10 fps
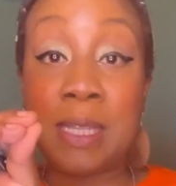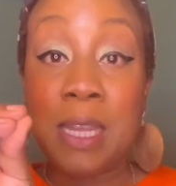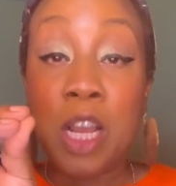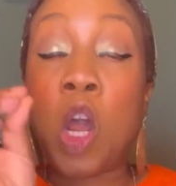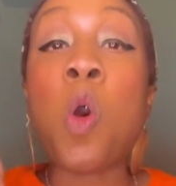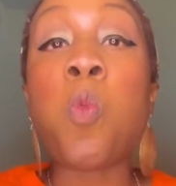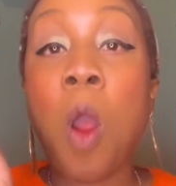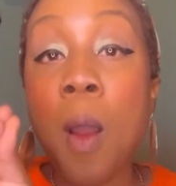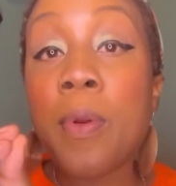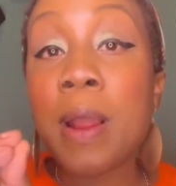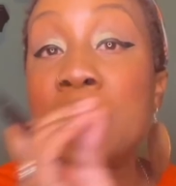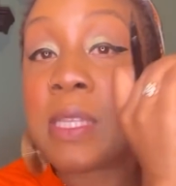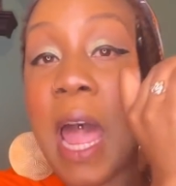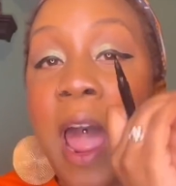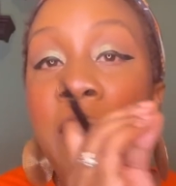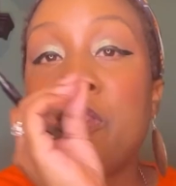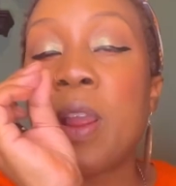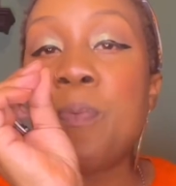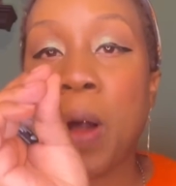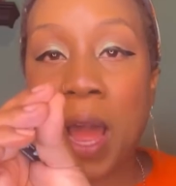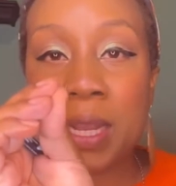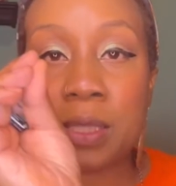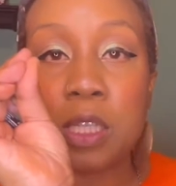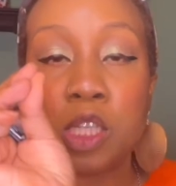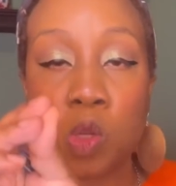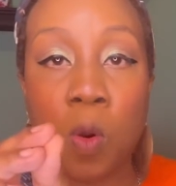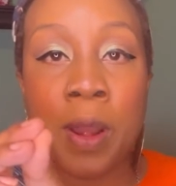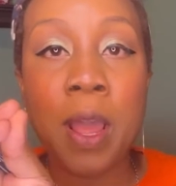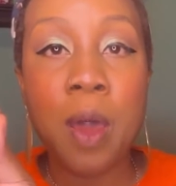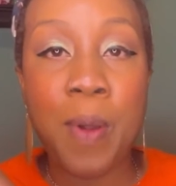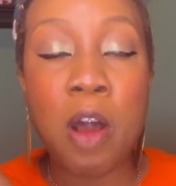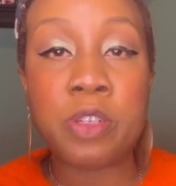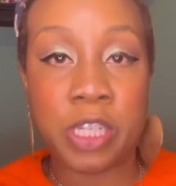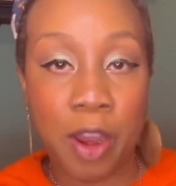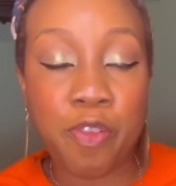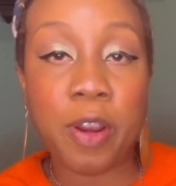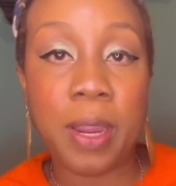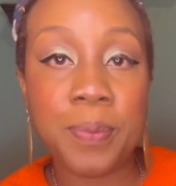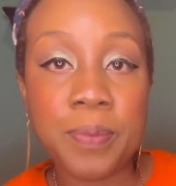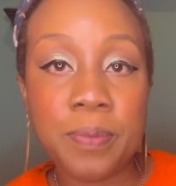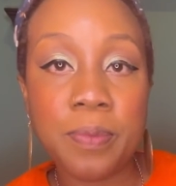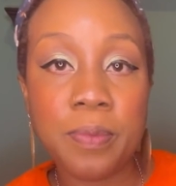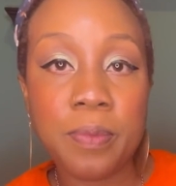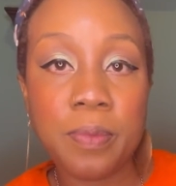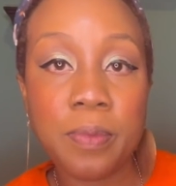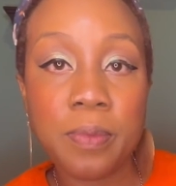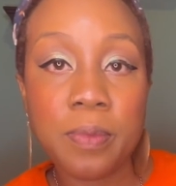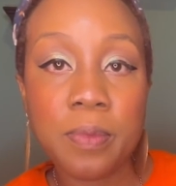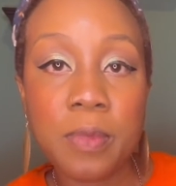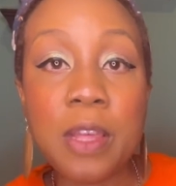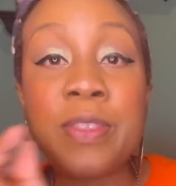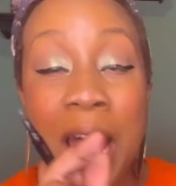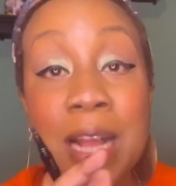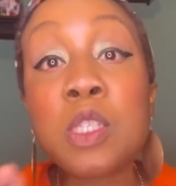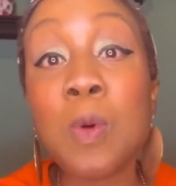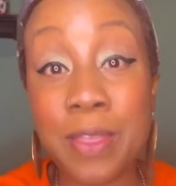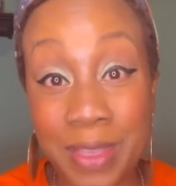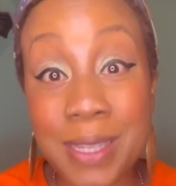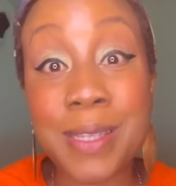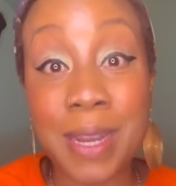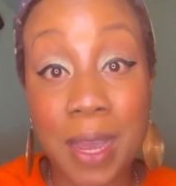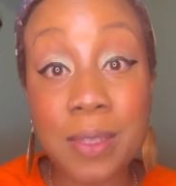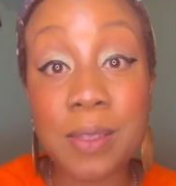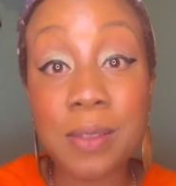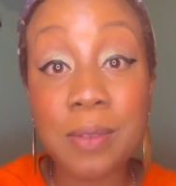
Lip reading: corroborates everybody's story about Jeffree. That's what this does.